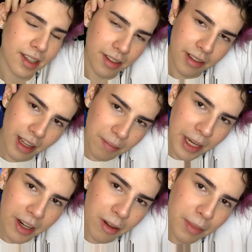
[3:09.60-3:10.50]
do you like my
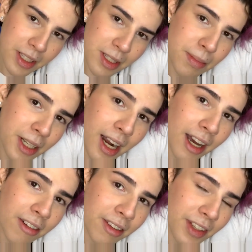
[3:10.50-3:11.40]
hairpins, but I
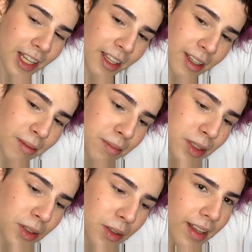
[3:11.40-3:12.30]
don't even like them.
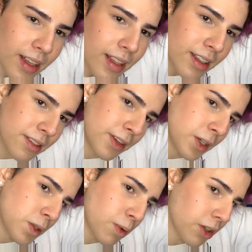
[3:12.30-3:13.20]
So this video
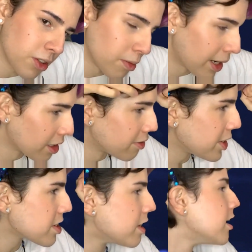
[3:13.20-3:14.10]
is brought to you by
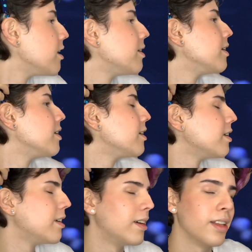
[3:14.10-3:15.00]
Lovisa.
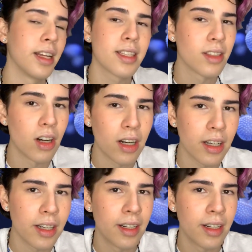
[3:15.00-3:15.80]
It's not,